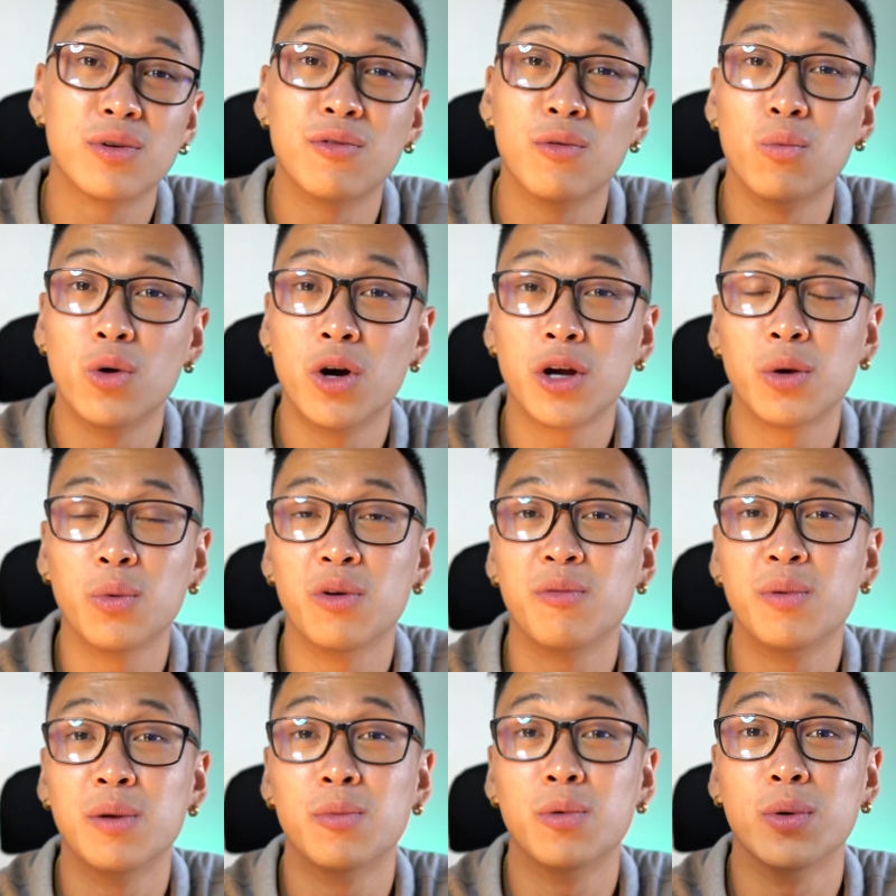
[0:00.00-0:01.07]
or even working with
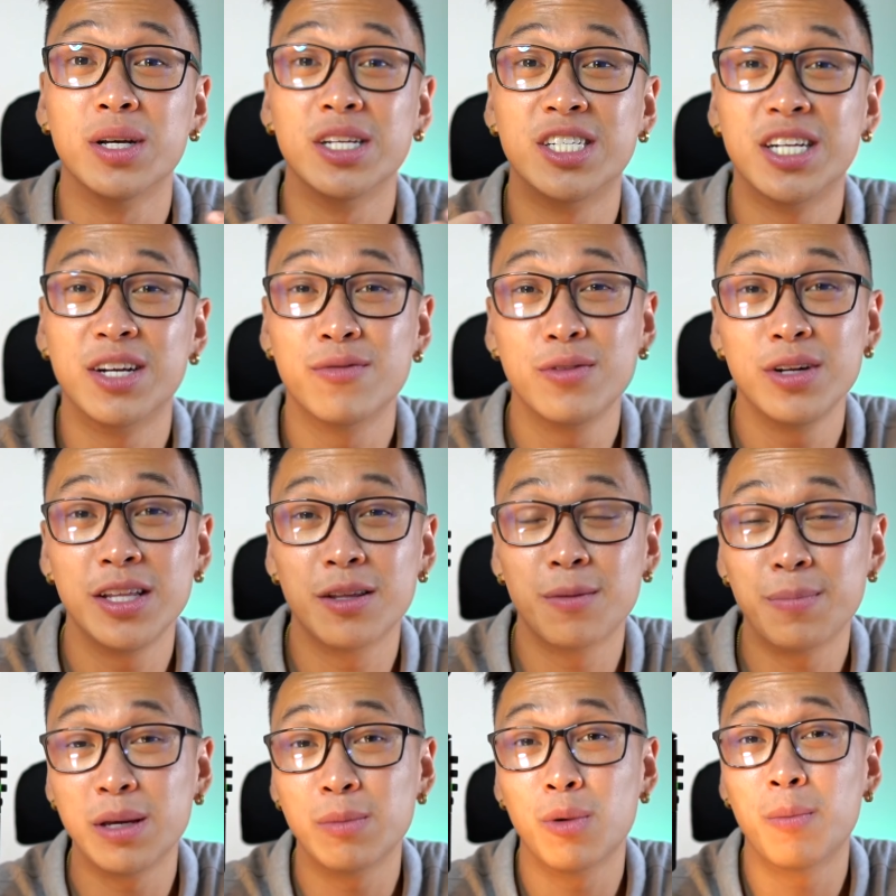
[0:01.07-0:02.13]
people, it's generally the
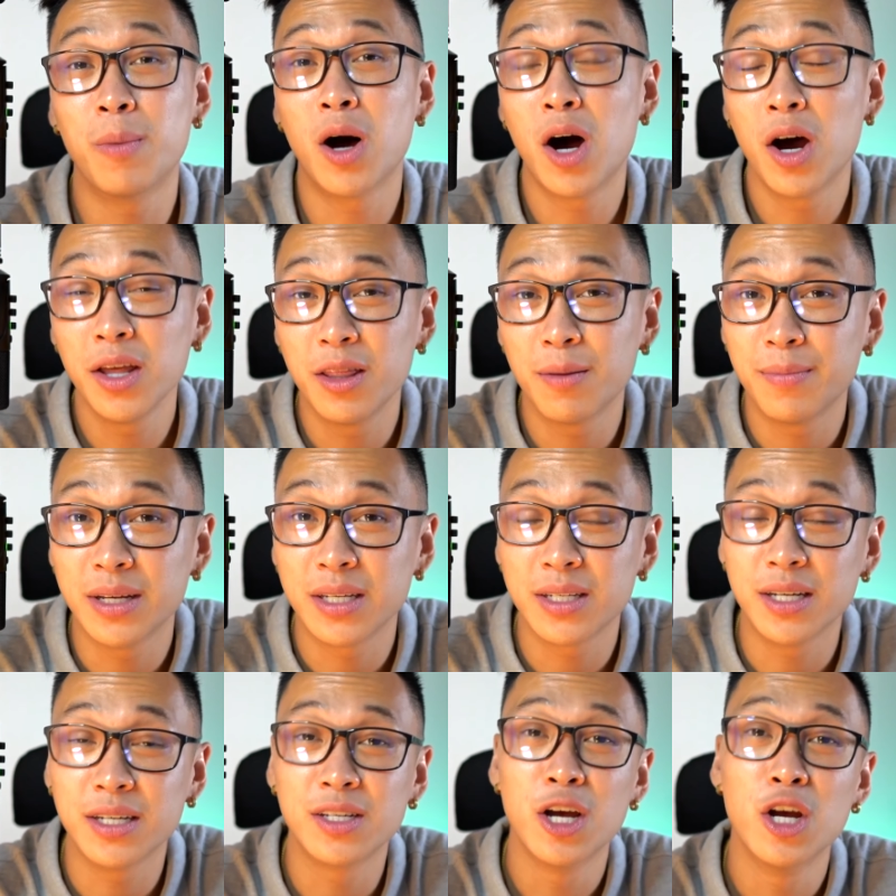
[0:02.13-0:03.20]
people behind the
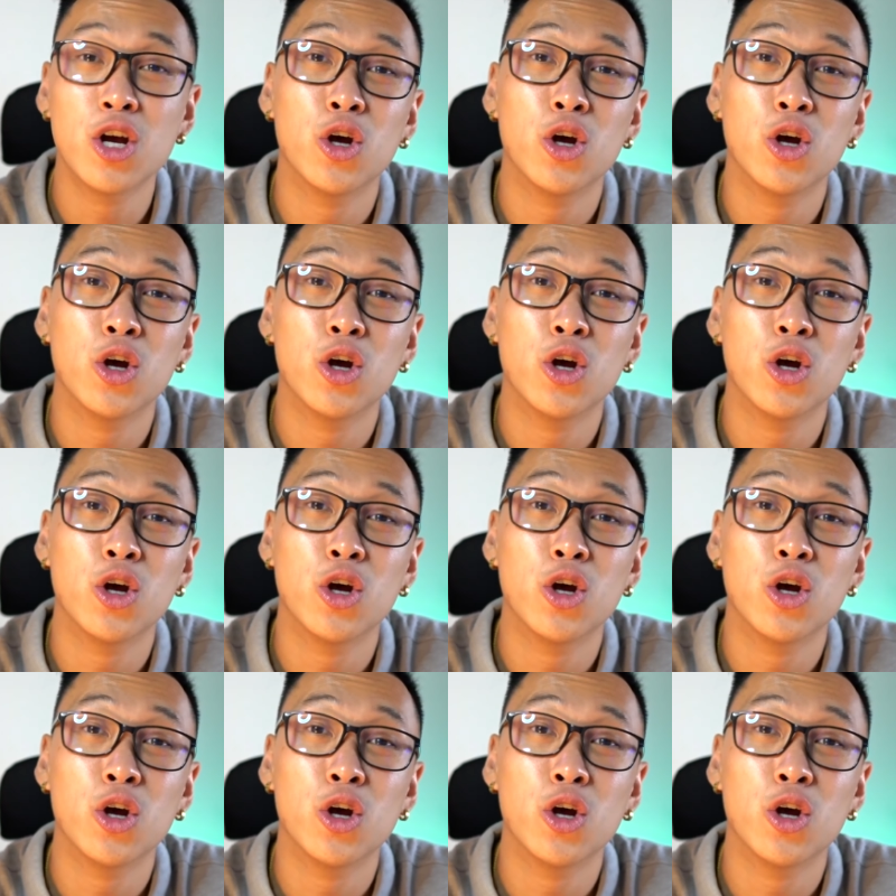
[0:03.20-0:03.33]
business